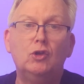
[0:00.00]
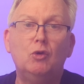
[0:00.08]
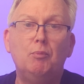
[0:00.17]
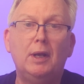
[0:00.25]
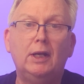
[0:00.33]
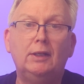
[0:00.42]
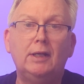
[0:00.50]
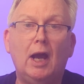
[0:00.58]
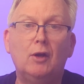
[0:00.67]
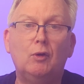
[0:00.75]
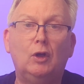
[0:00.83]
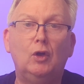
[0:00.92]
your
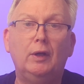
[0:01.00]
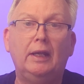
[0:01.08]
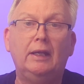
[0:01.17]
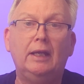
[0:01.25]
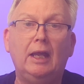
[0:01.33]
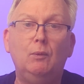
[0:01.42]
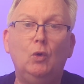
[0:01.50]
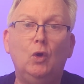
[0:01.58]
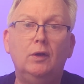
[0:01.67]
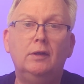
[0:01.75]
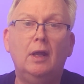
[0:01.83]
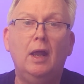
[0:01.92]
metadata, including
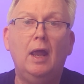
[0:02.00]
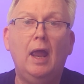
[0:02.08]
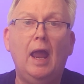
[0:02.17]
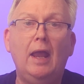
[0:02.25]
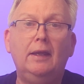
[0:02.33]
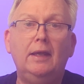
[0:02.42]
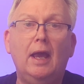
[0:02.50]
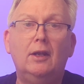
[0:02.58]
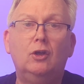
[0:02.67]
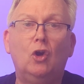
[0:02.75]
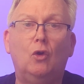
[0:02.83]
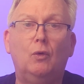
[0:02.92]
keywords and
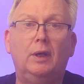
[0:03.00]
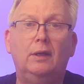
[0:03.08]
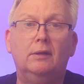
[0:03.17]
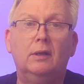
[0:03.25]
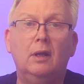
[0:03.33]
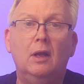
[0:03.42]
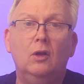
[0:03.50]
categories,